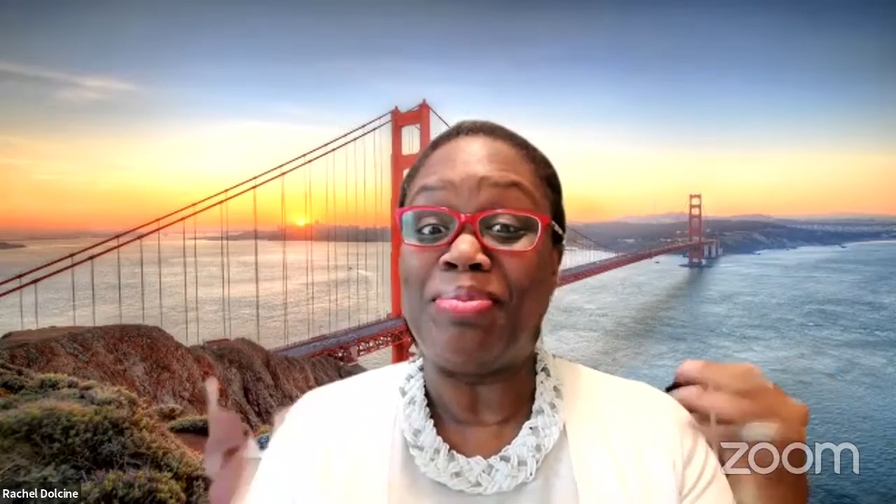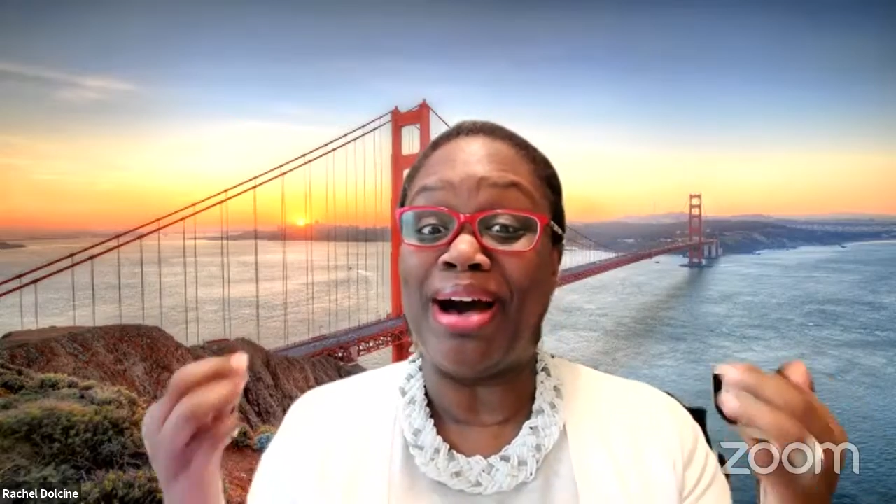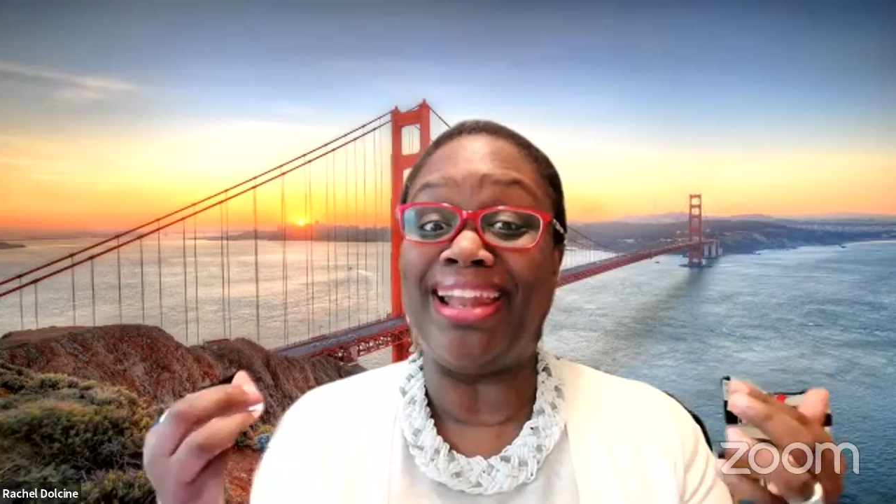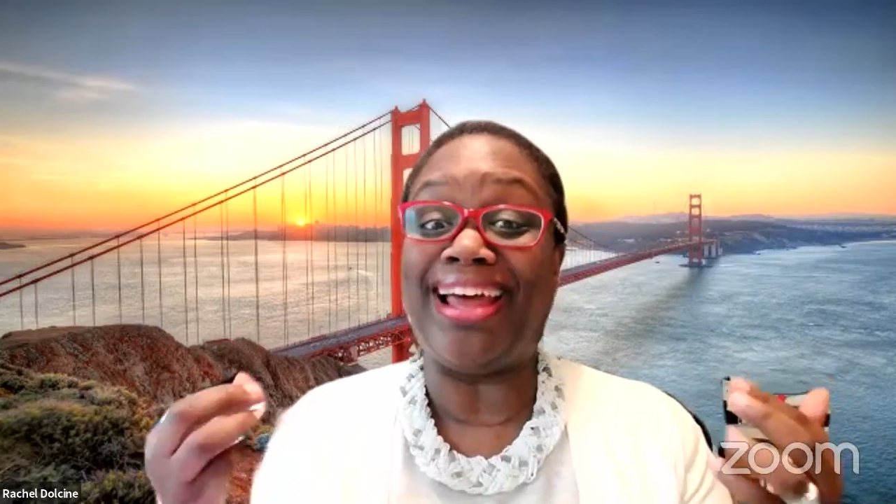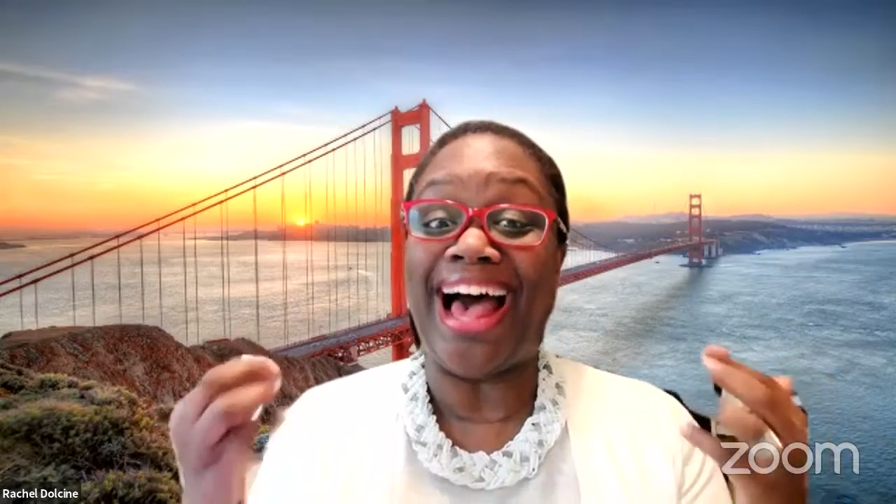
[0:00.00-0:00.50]

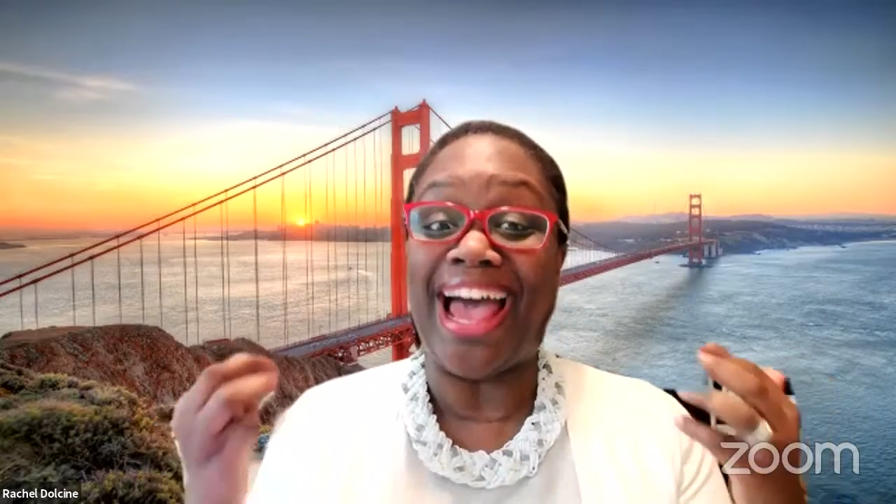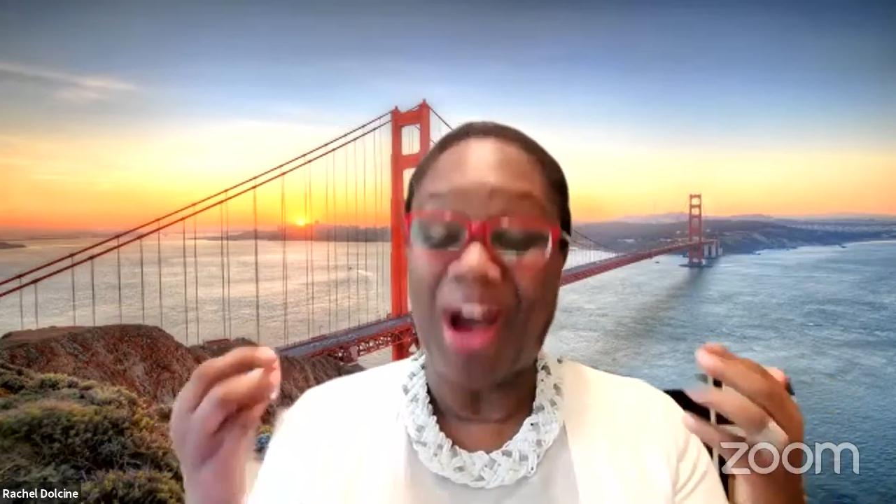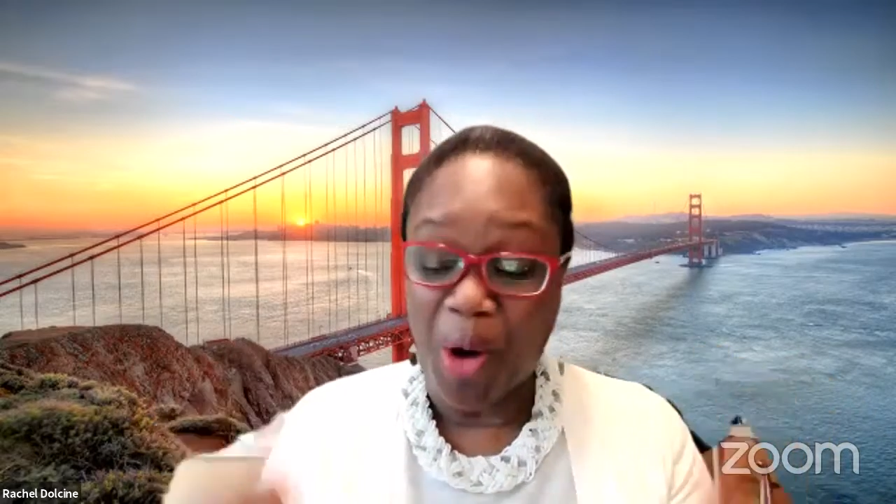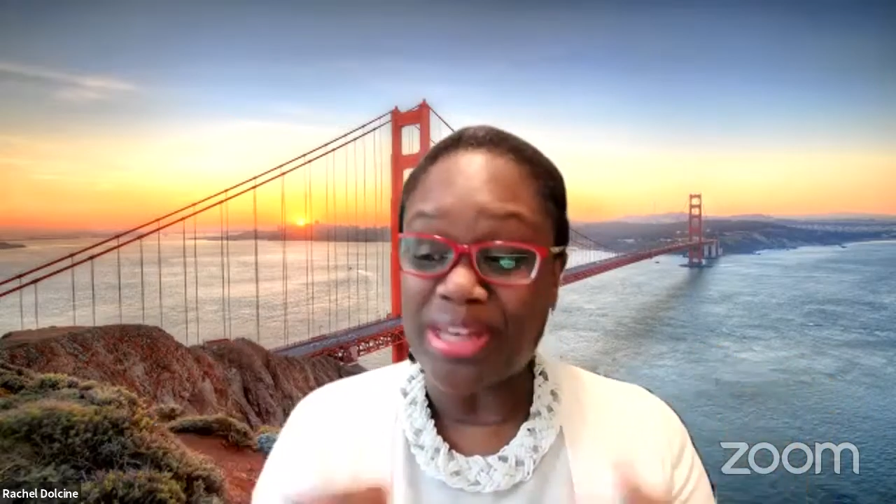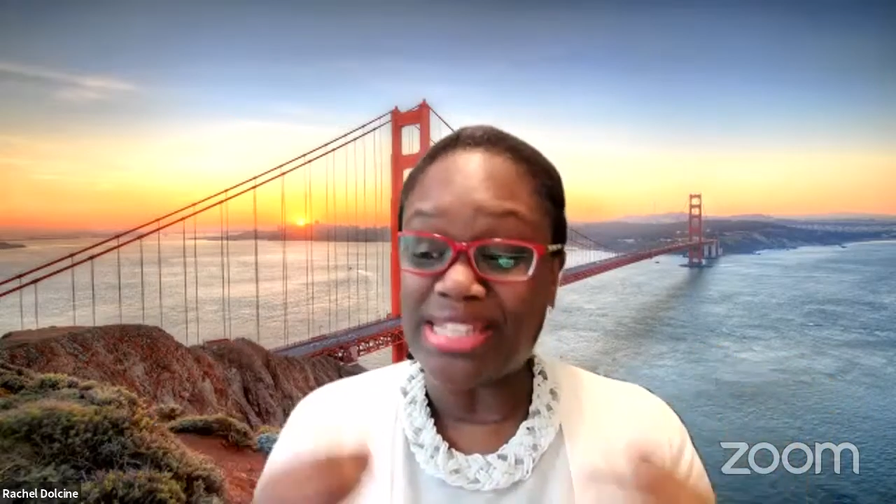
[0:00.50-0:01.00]
But I
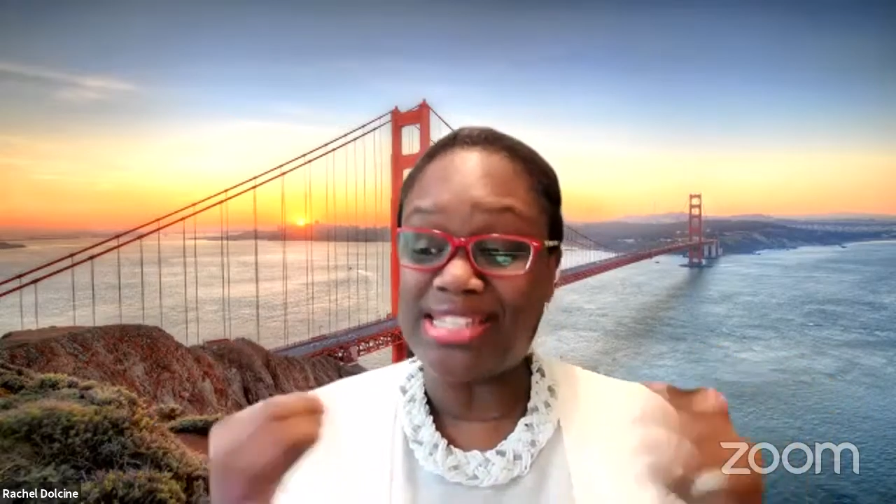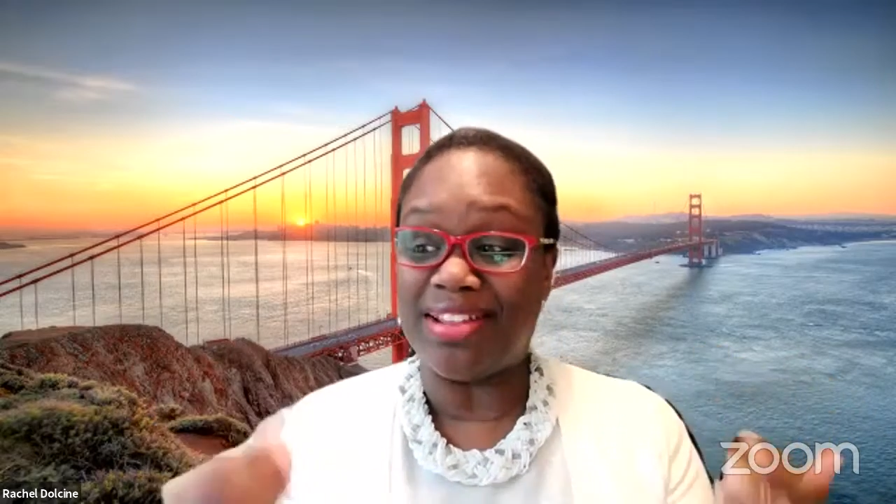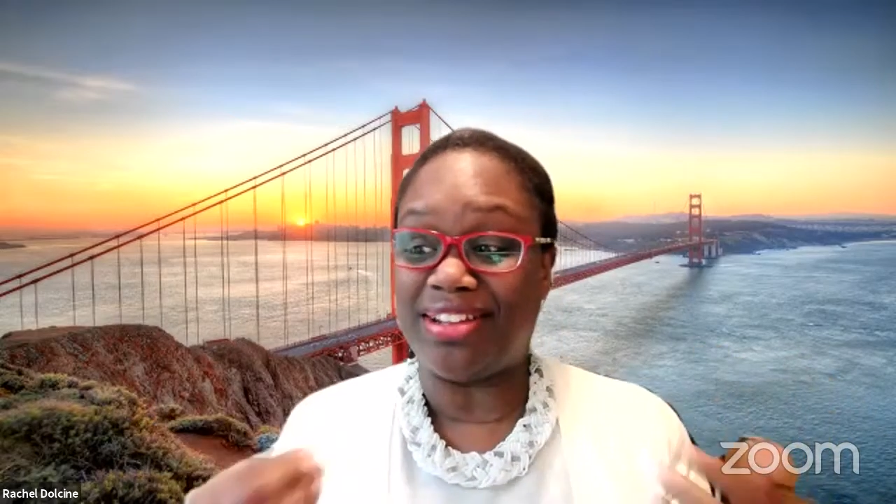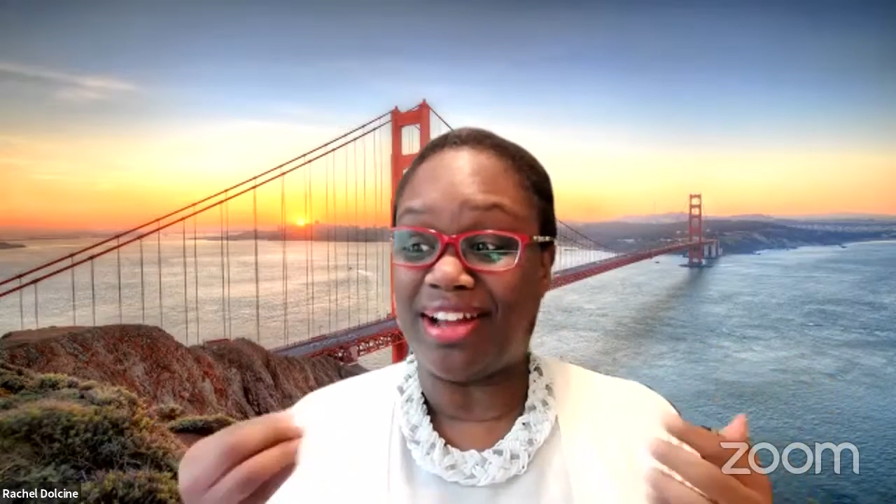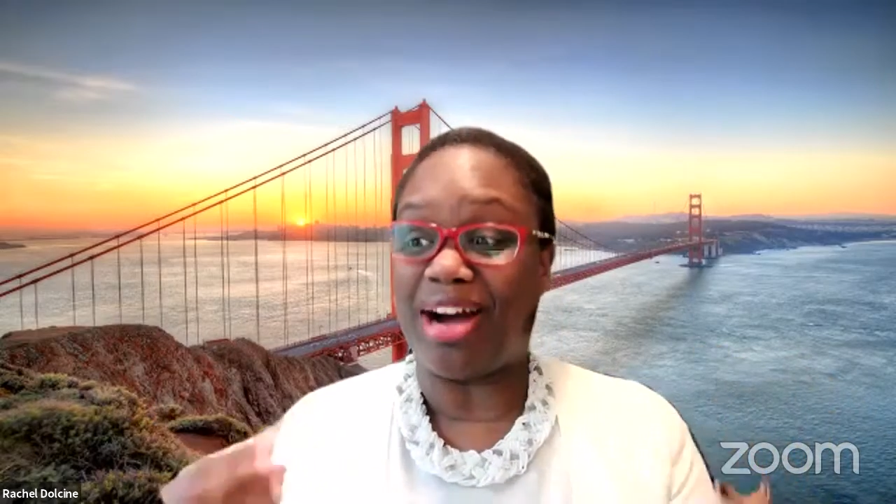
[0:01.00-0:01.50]
always tell
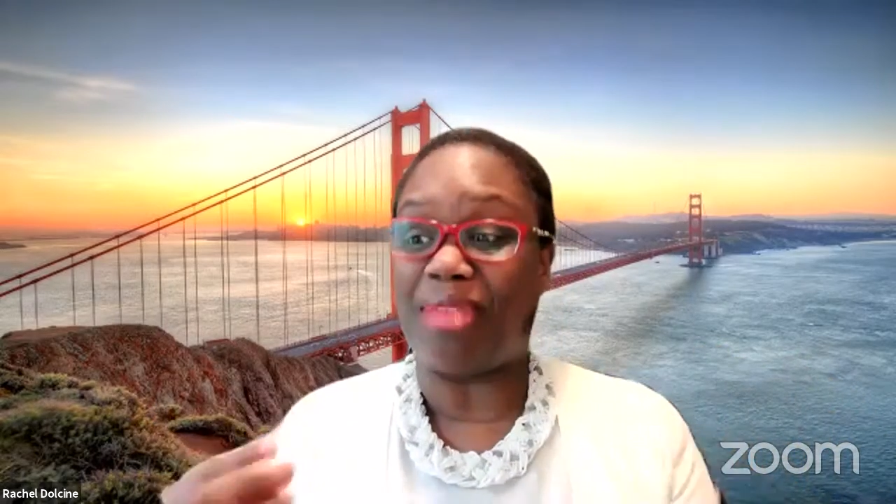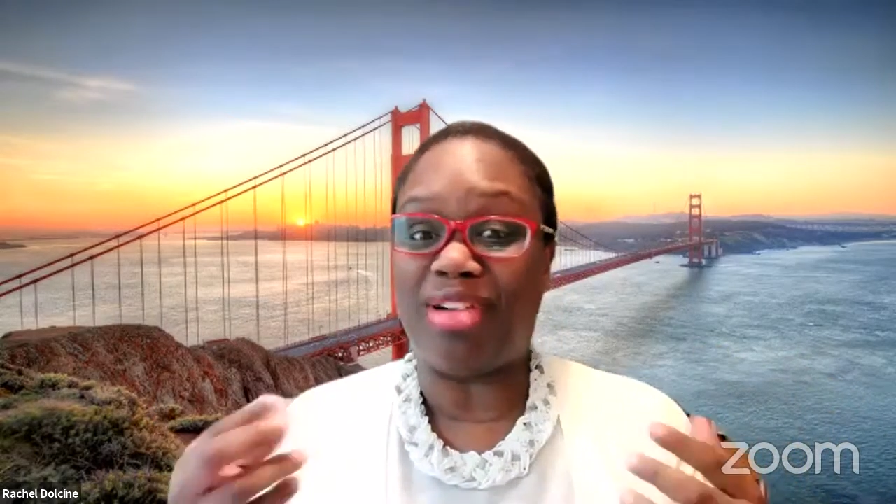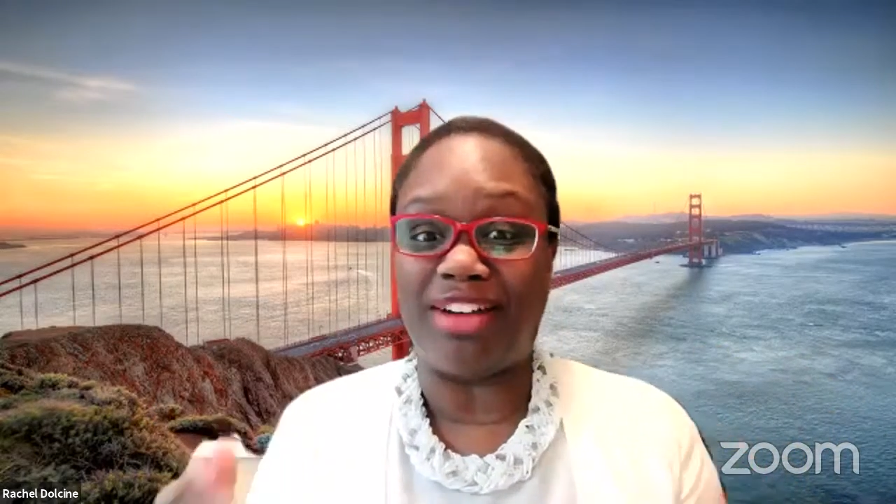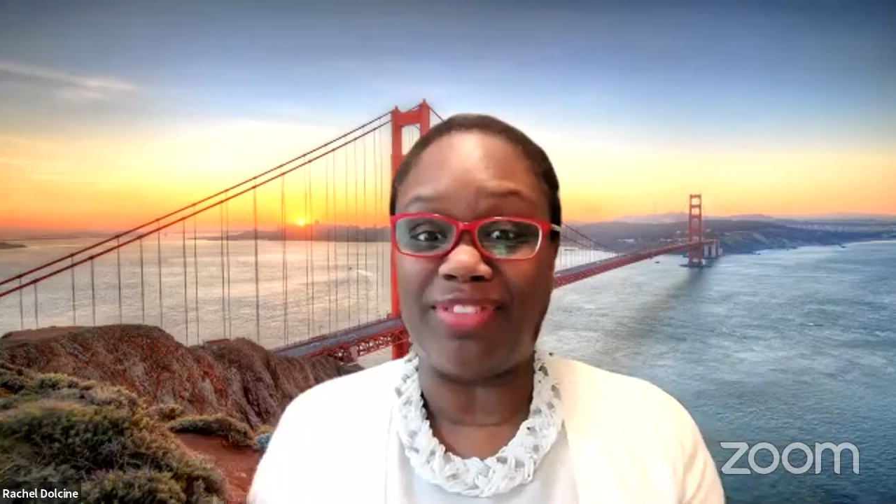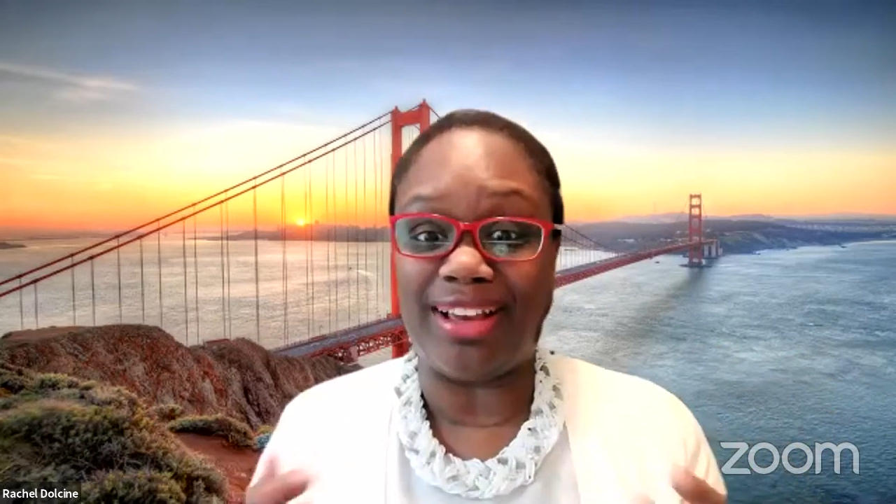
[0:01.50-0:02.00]
the nonprofit